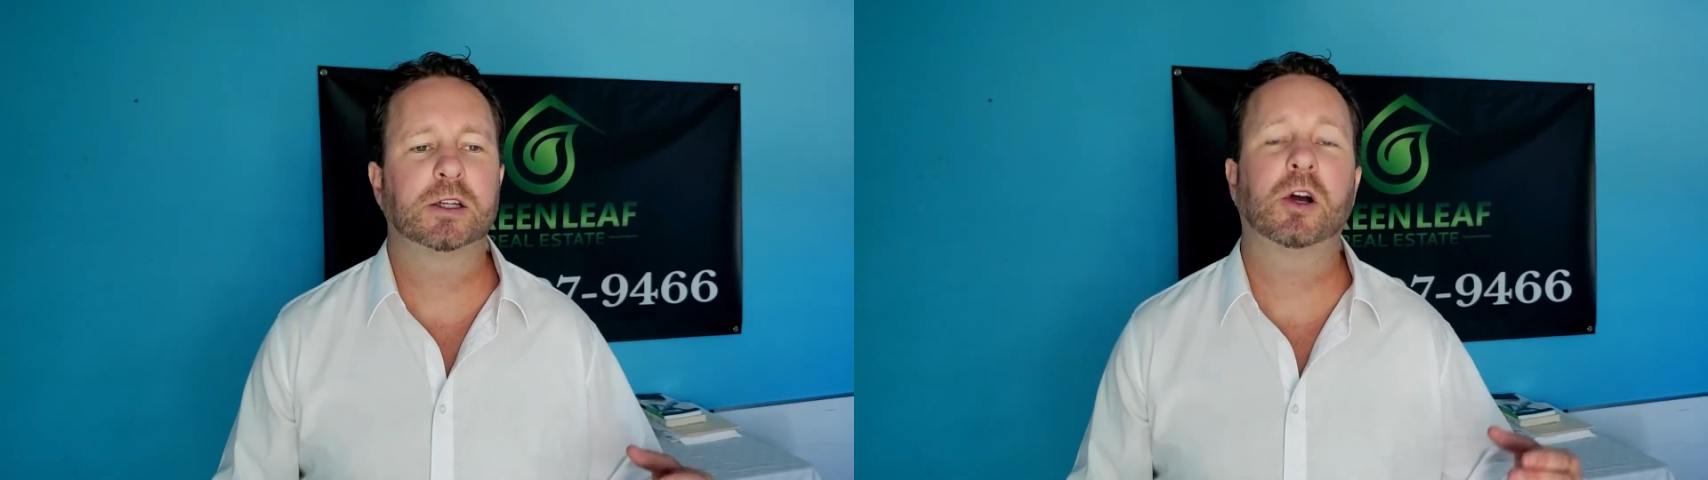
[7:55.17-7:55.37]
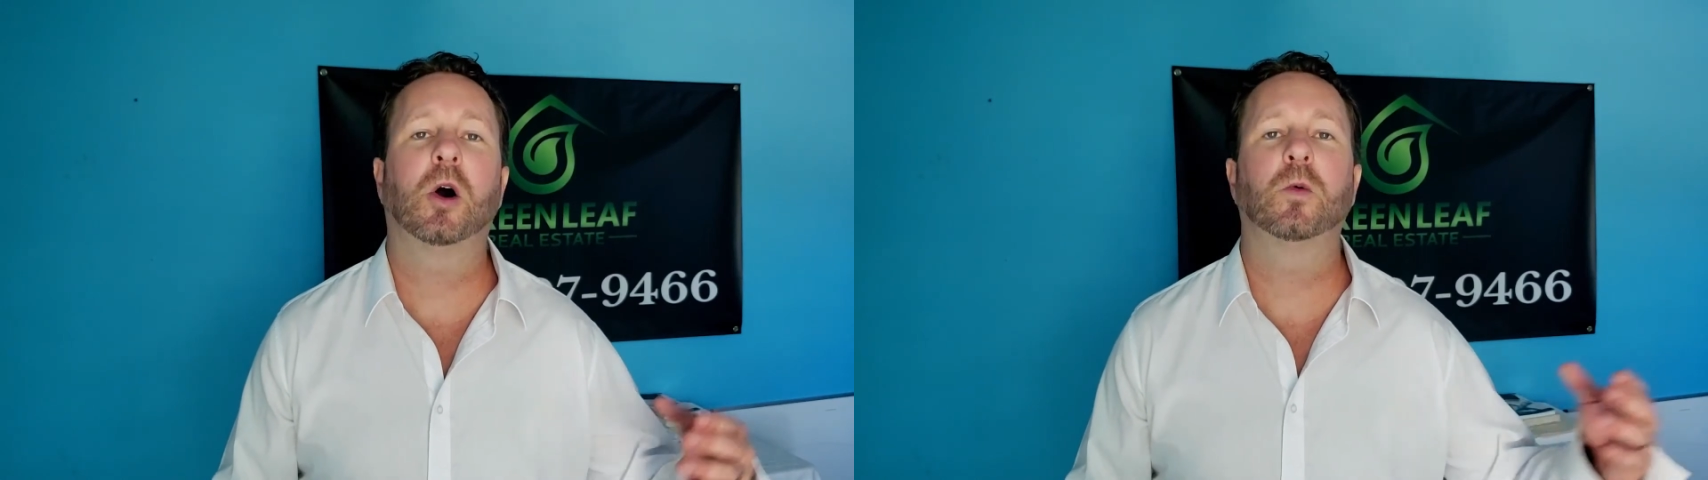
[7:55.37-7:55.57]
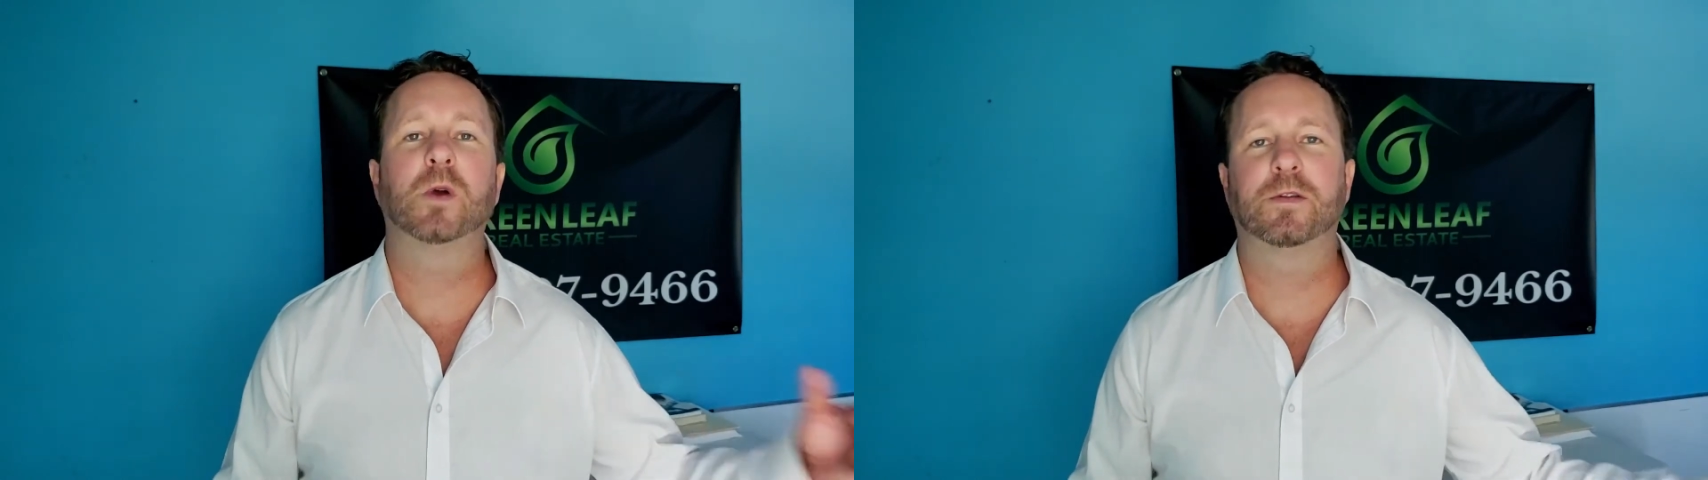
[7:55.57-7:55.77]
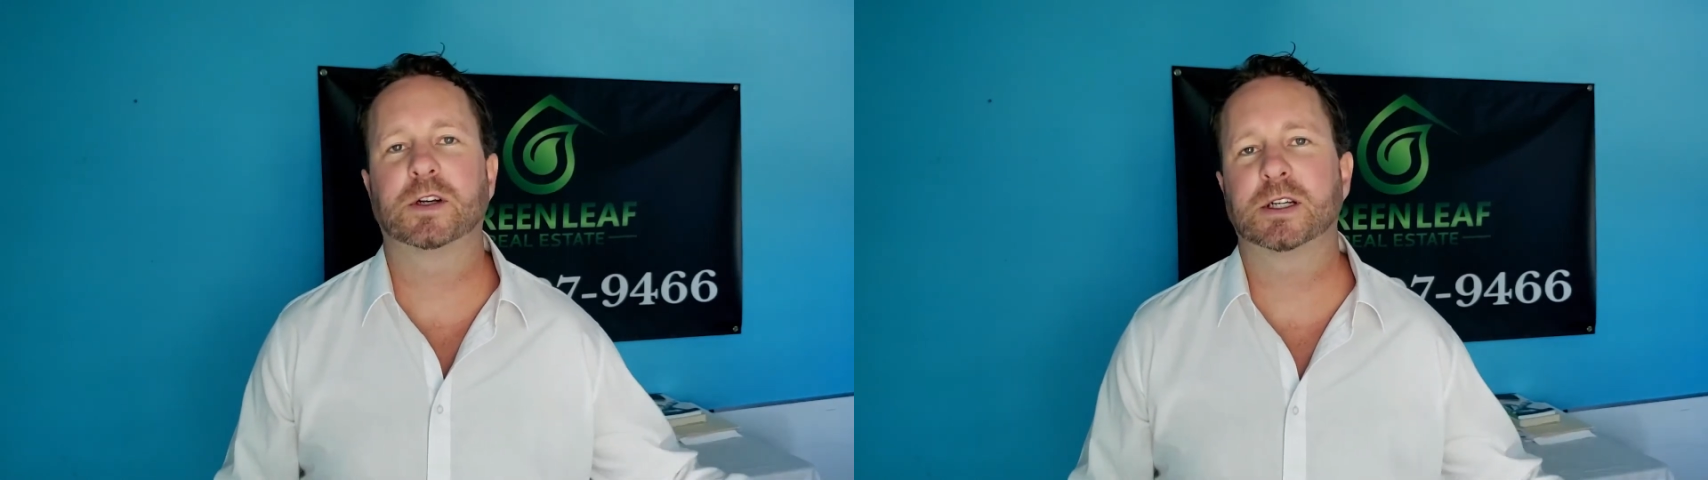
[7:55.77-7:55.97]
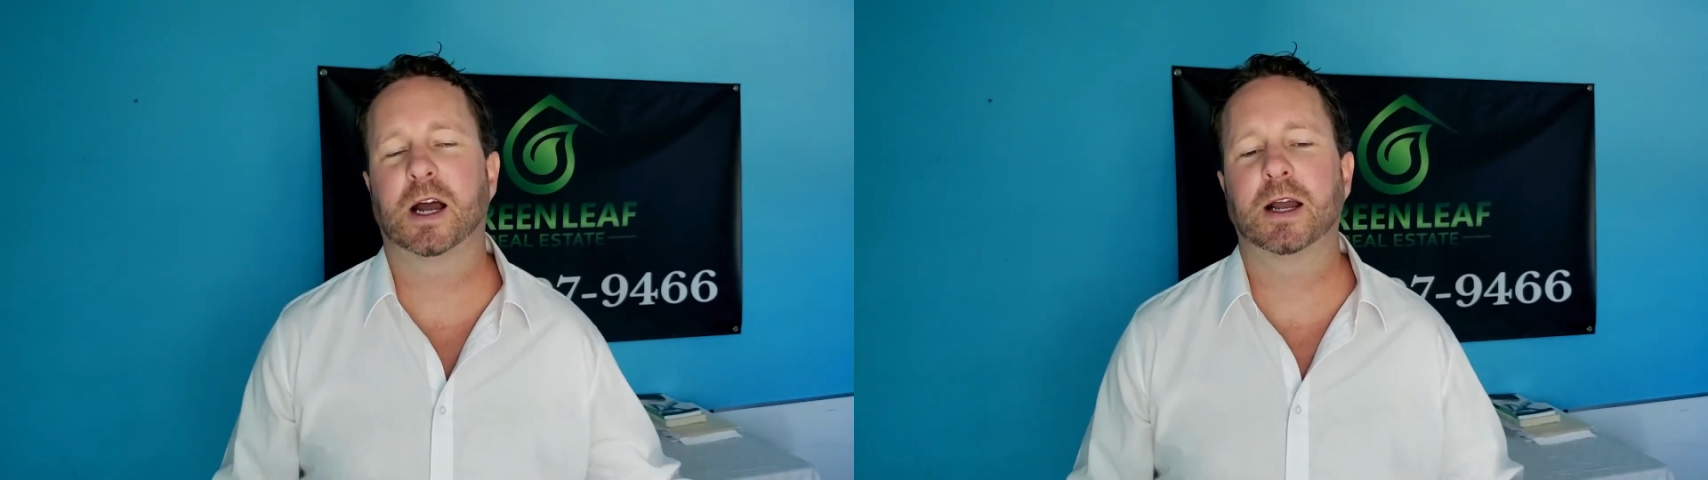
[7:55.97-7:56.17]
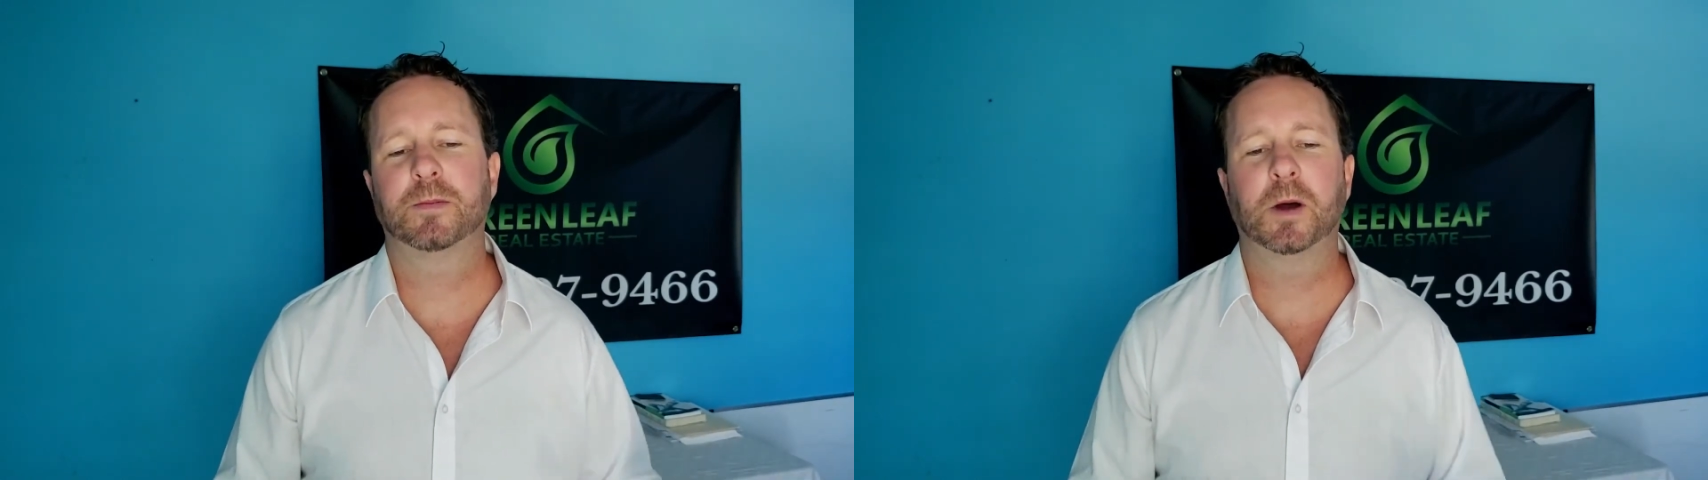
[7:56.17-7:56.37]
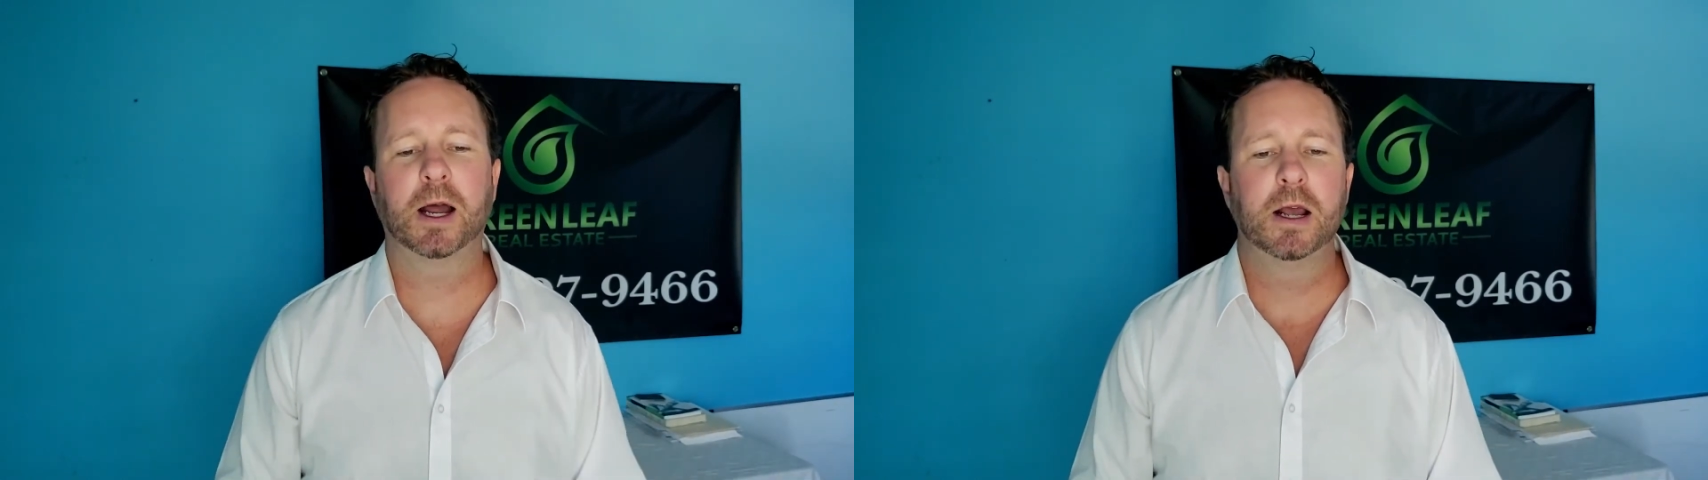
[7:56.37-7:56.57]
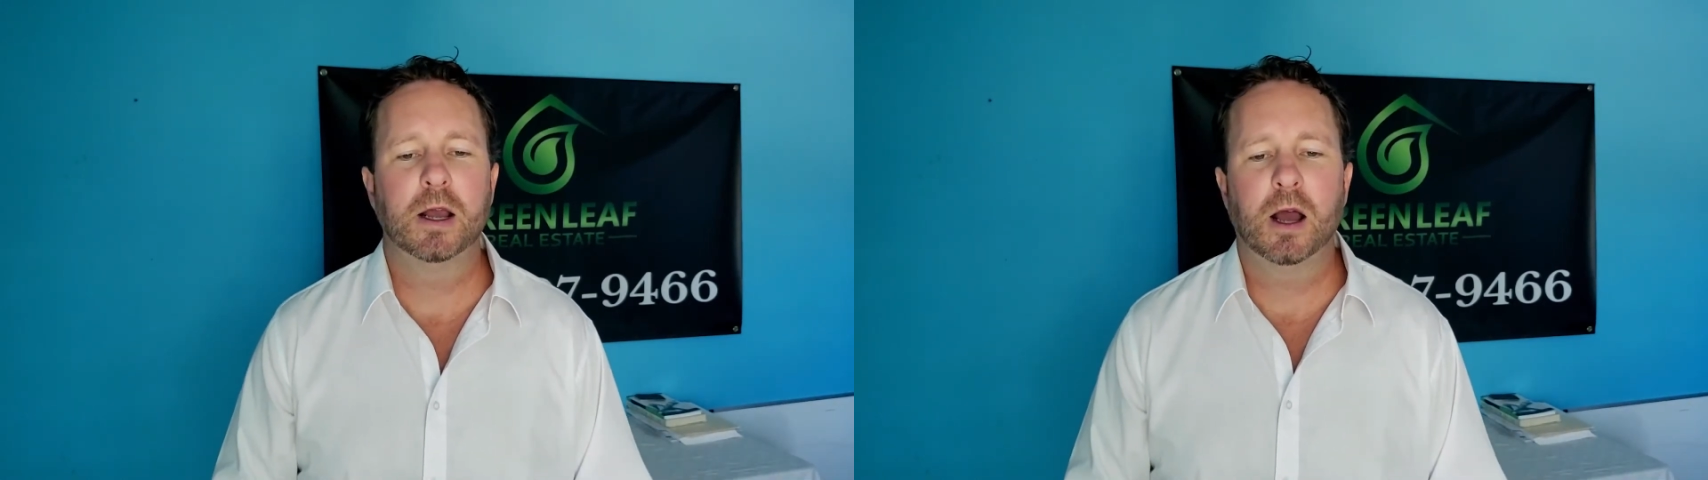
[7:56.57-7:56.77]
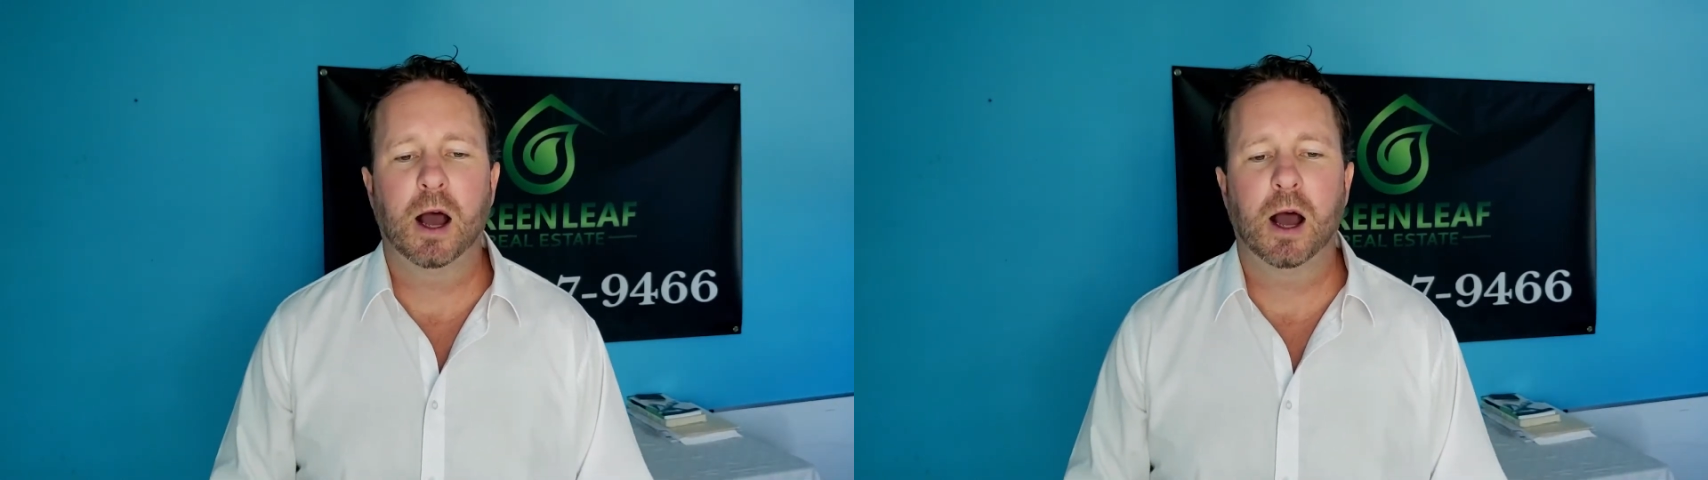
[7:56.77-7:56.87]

call Riverside. But,